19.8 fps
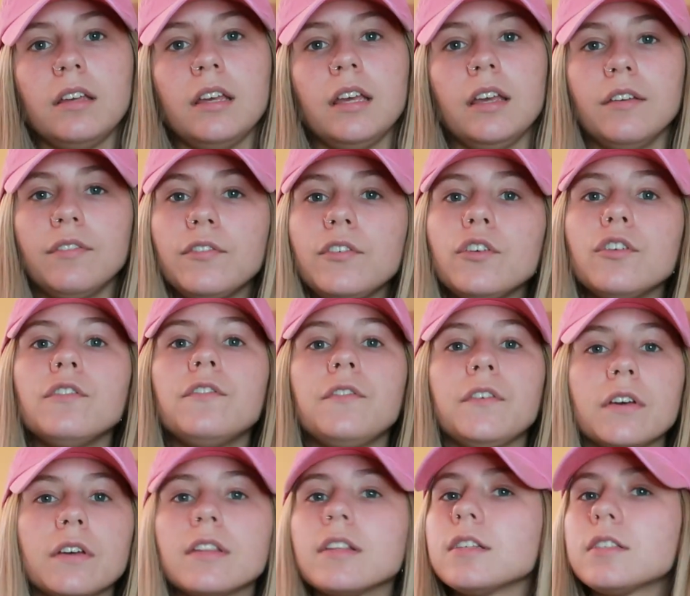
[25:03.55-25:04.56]
if you
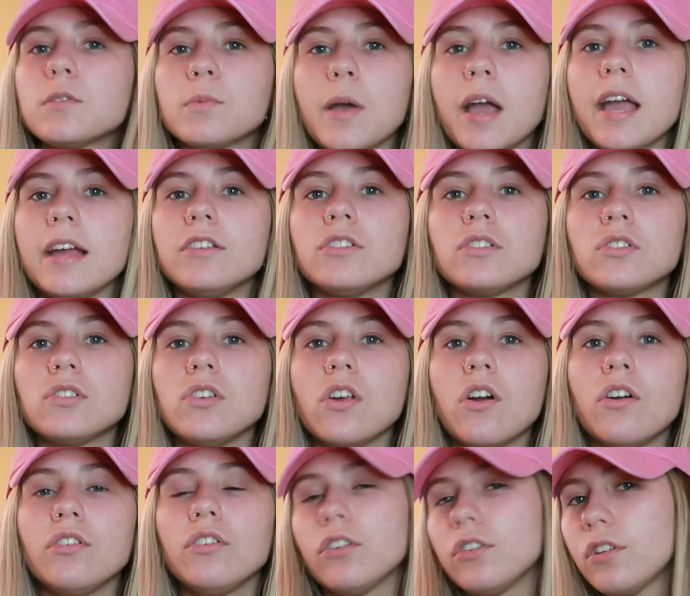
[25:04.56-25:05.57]
feel this way, just
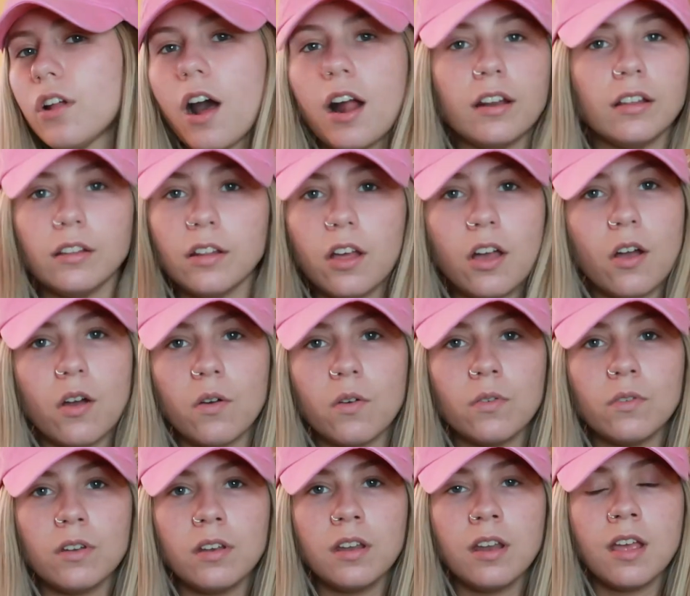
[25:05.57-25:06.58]
know you're not
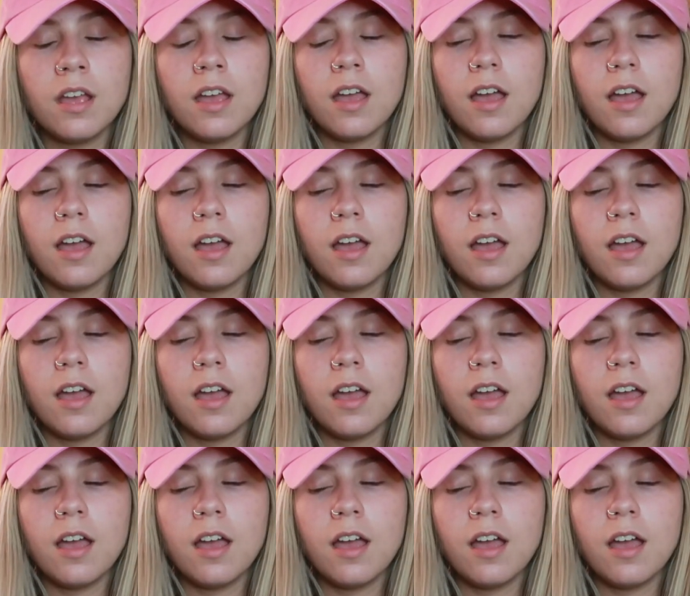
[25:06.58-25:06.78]
alone.